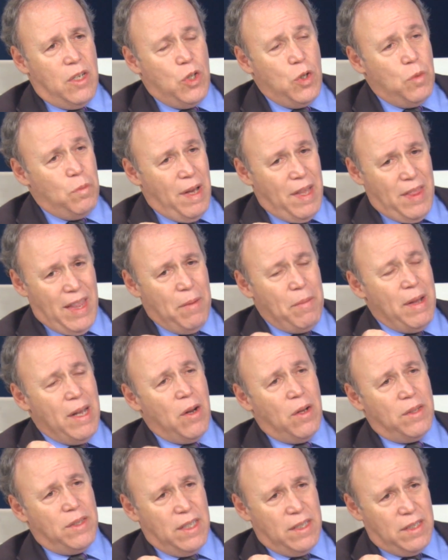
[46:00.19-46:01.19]
They may
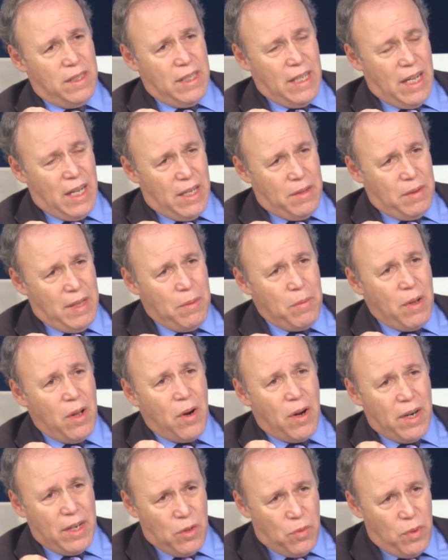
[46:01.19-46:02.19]

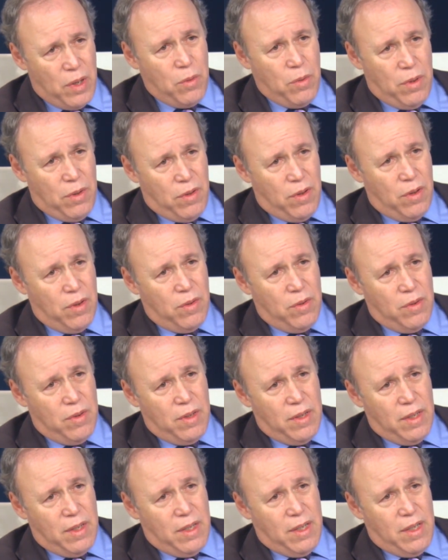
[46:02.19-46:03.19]
not agree with you,
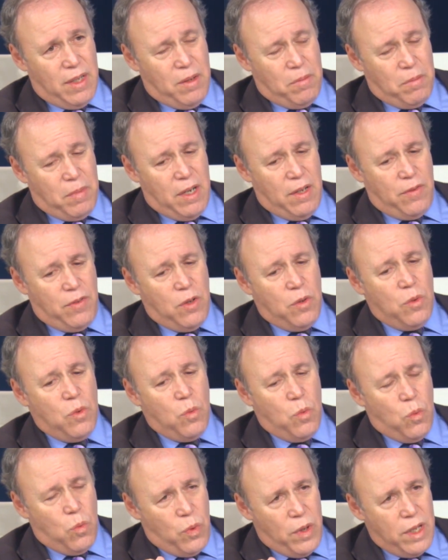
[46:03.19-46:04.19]
but if
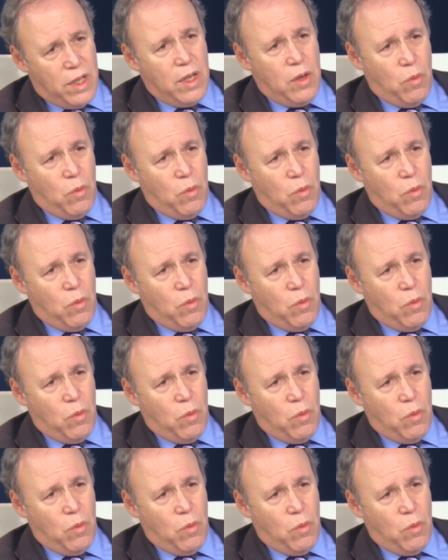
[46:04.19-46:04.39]
you really